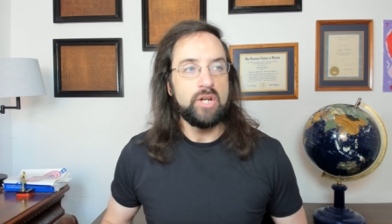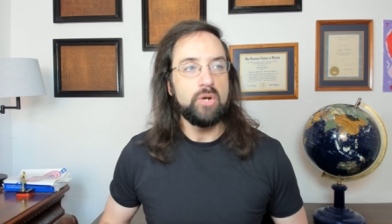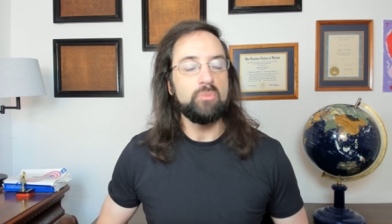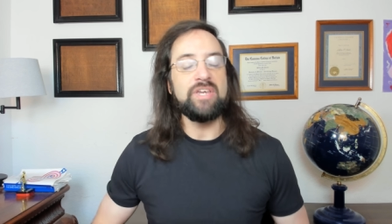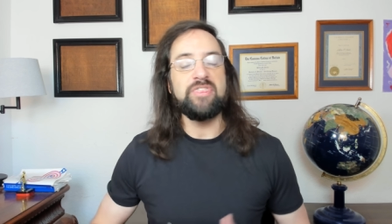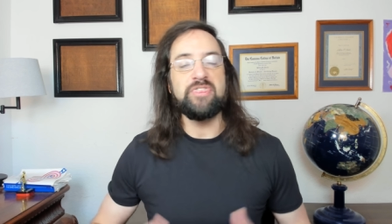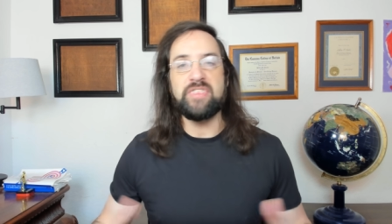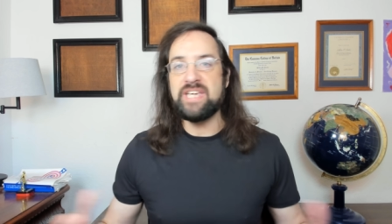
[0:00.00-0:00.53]

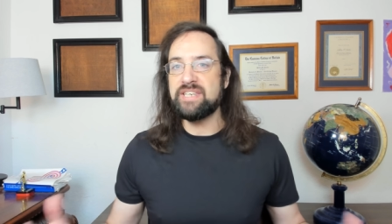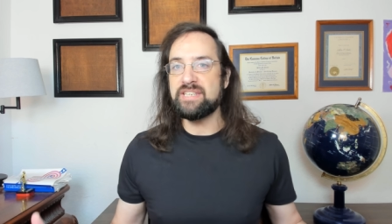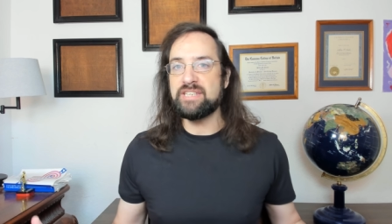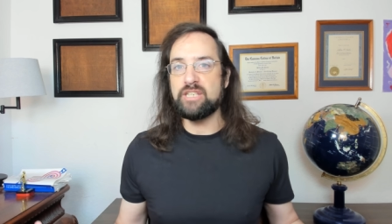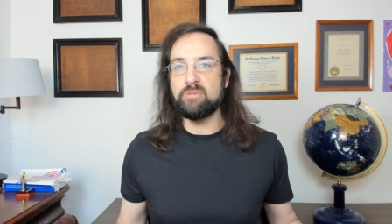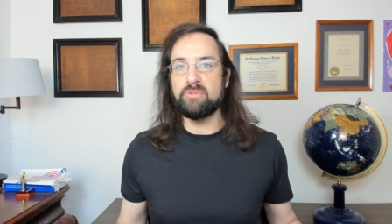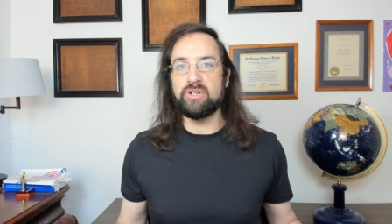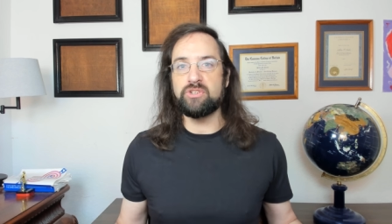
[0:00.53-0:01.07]
We think that
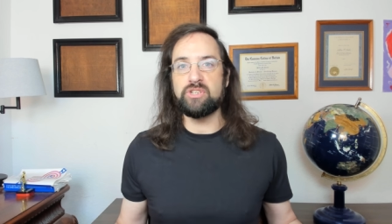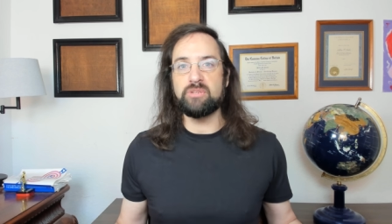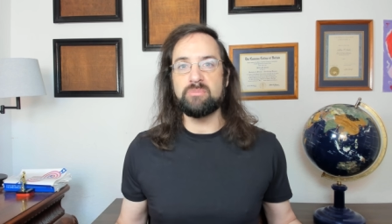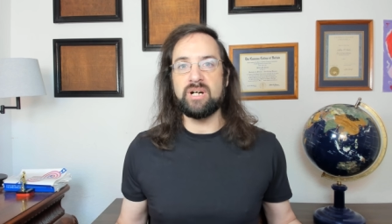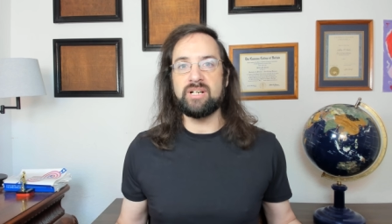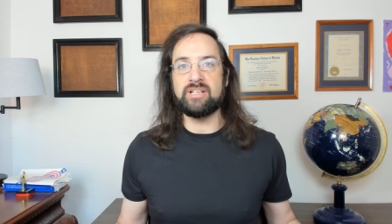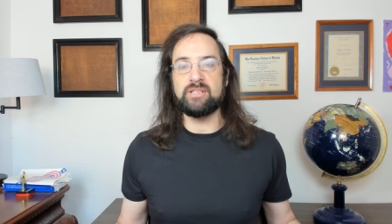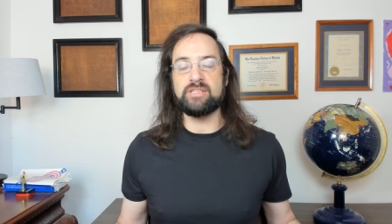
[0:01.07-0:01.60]
the emerging
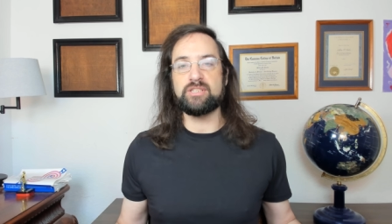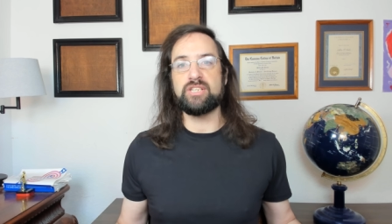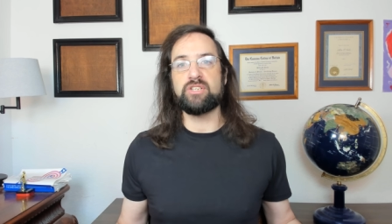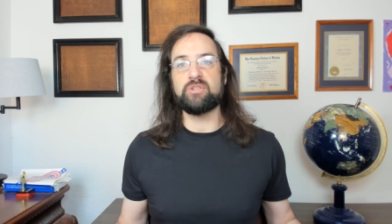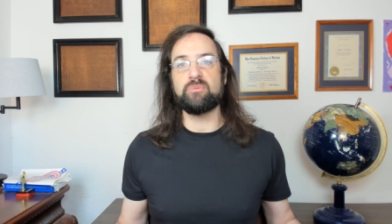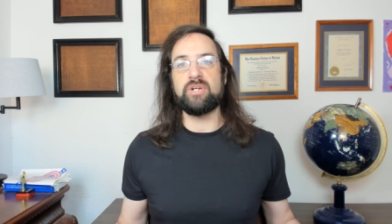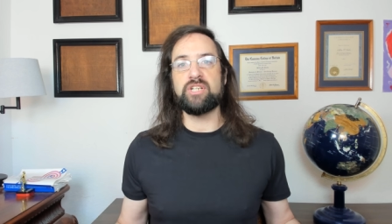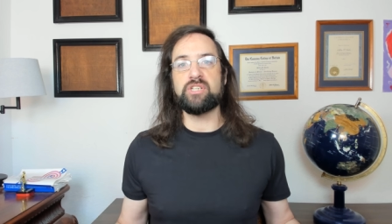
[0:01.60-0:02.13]
market
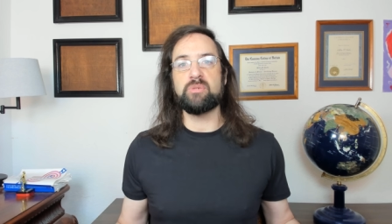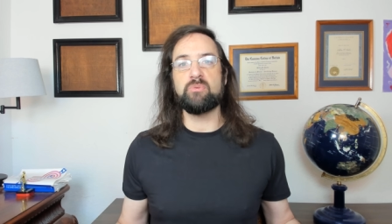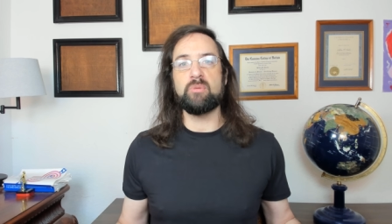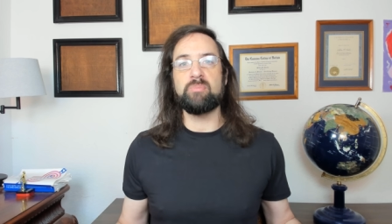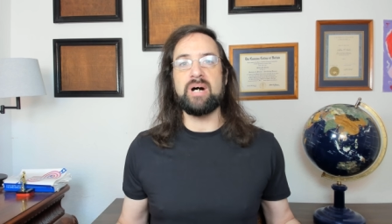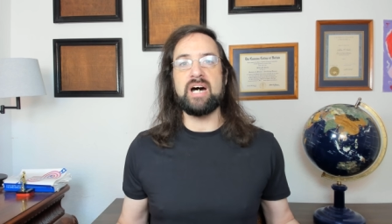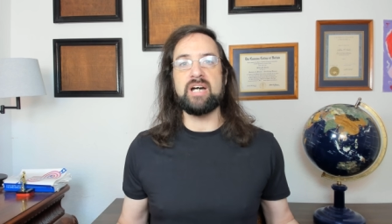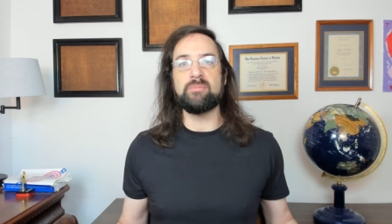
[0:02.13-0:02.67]
situation will
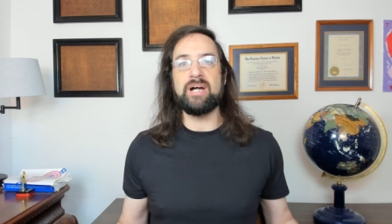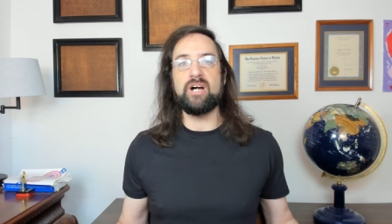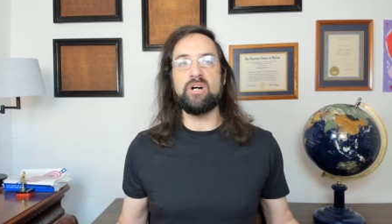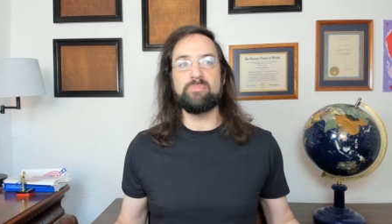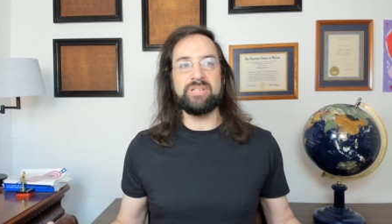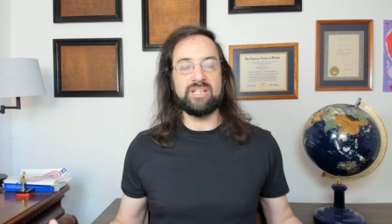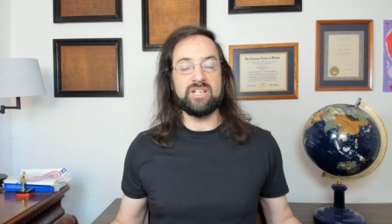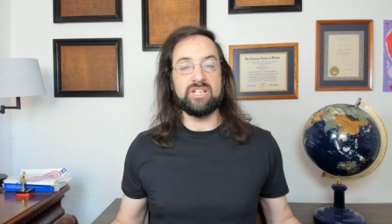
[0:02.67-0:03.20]
bottom out
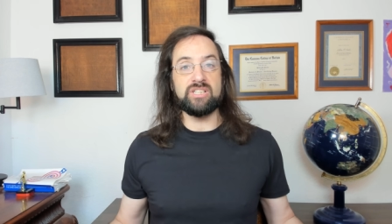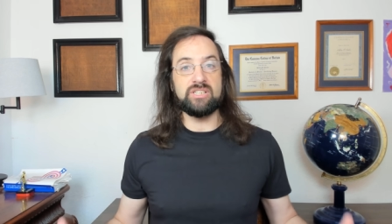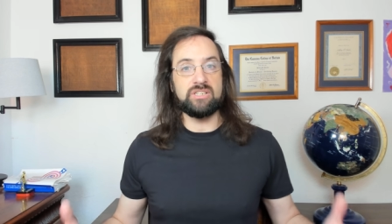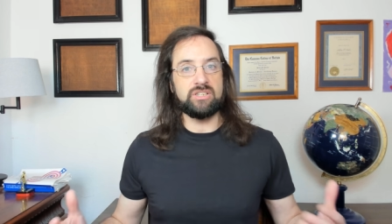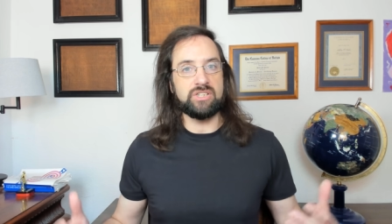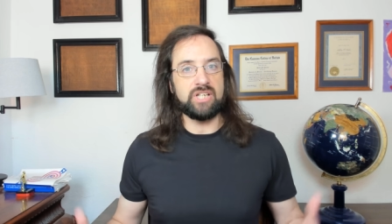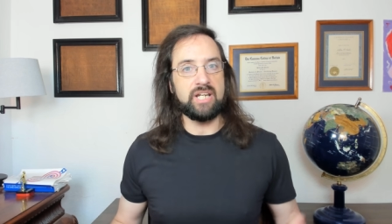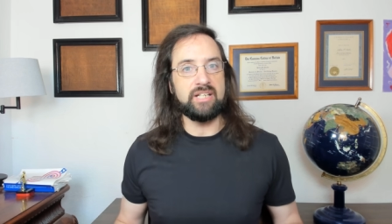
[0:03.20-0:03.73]
because the
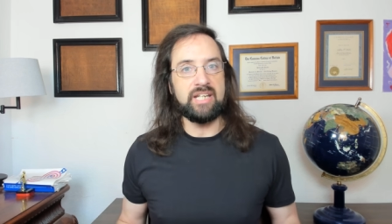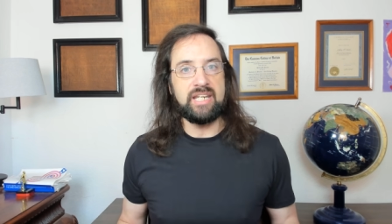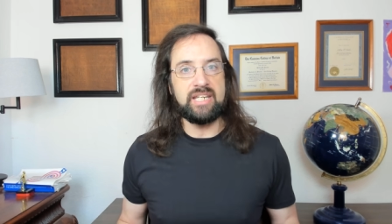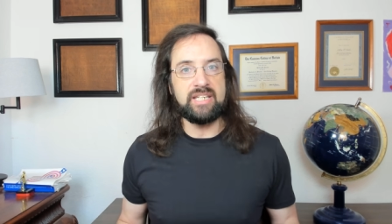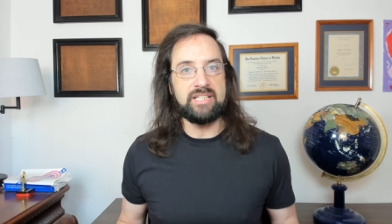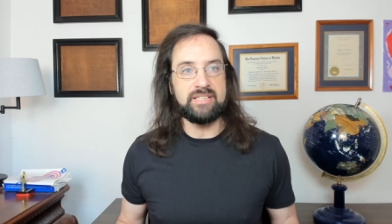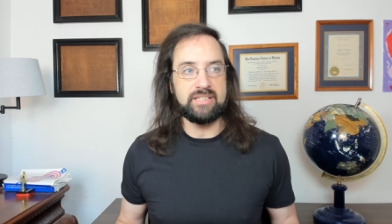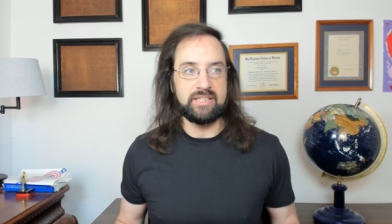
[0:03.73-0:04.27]

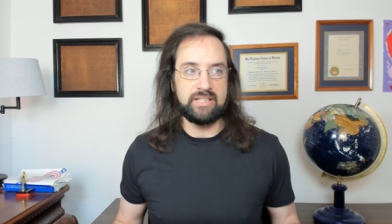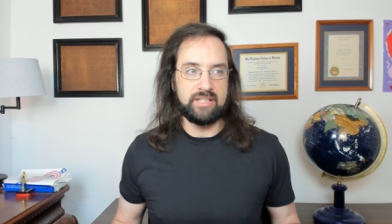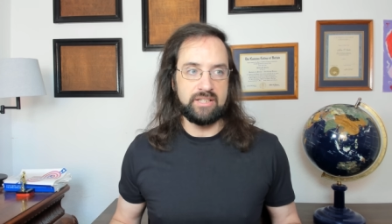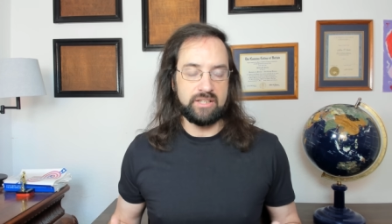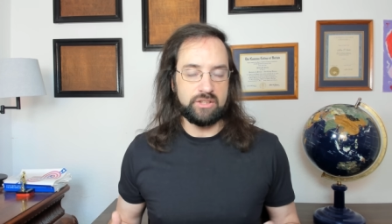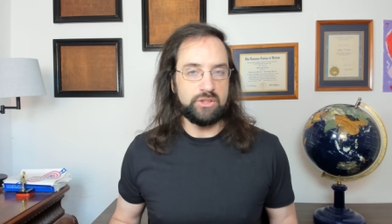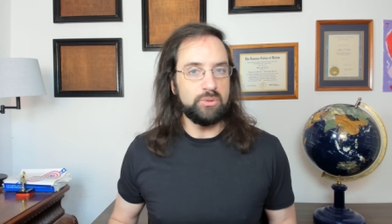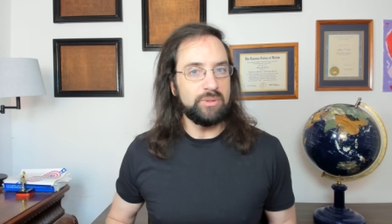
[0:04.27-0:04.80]
Chinese
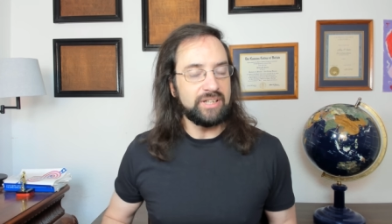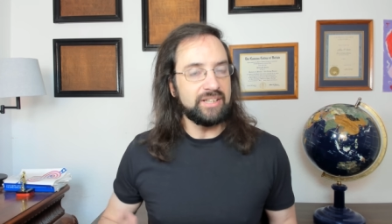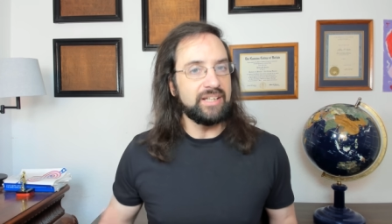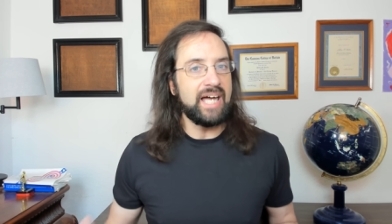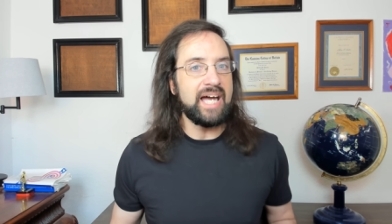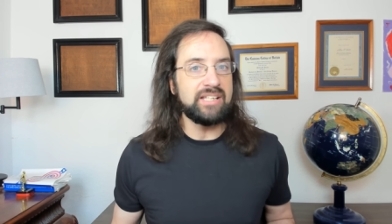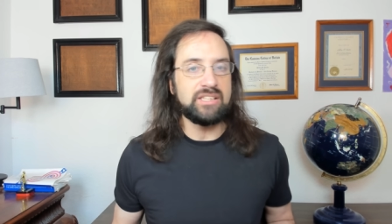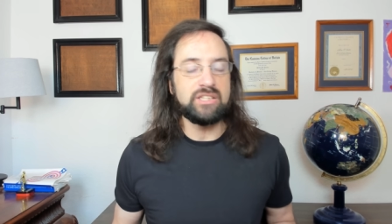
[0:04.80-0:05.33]
are doing a
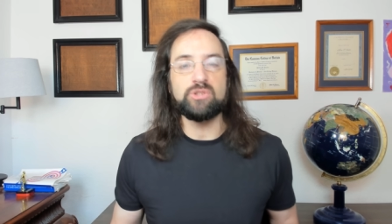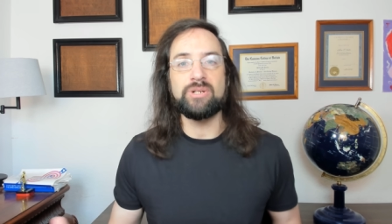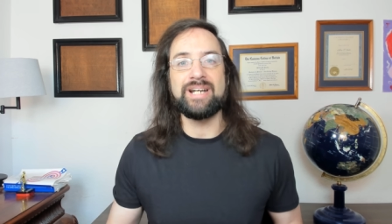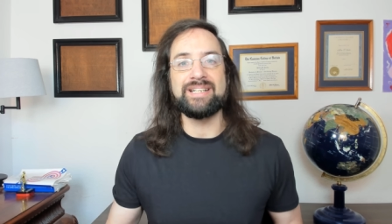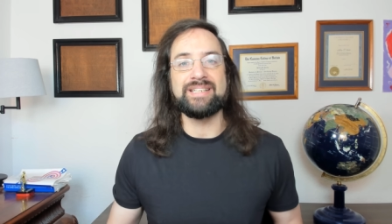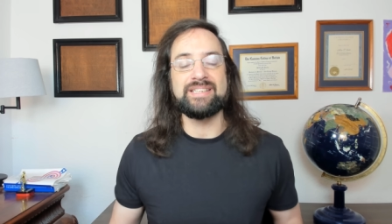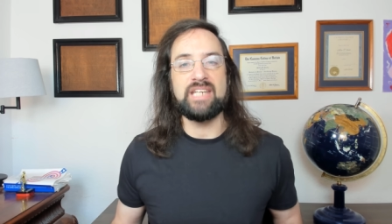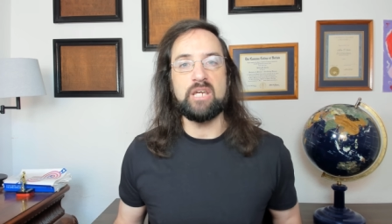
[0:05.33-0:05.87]
lot to try
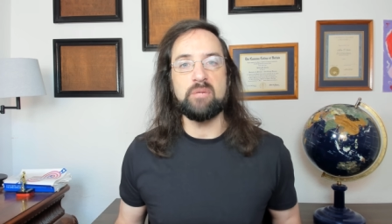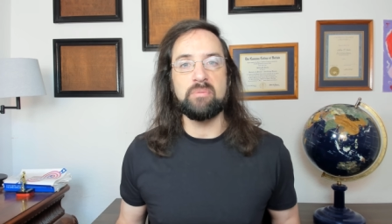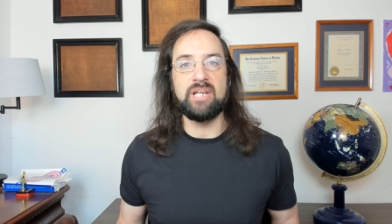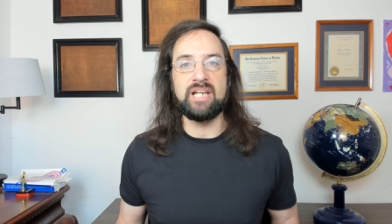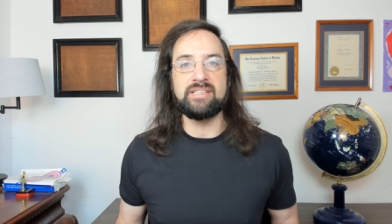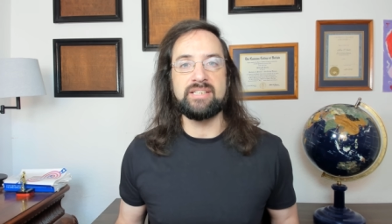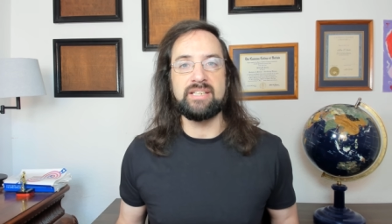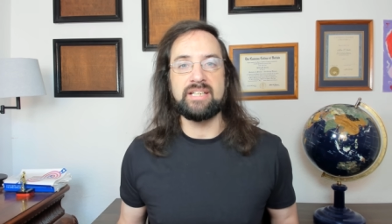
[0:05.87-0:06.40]
to
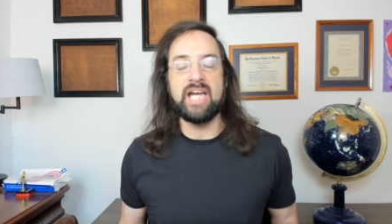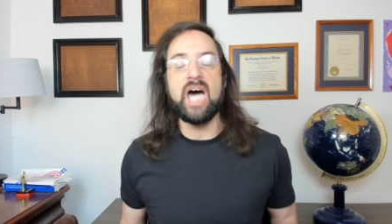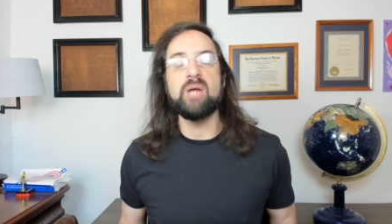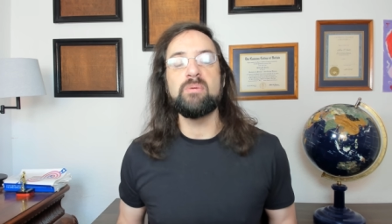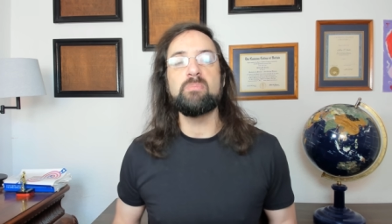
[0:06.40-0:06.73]
stabilize the economy.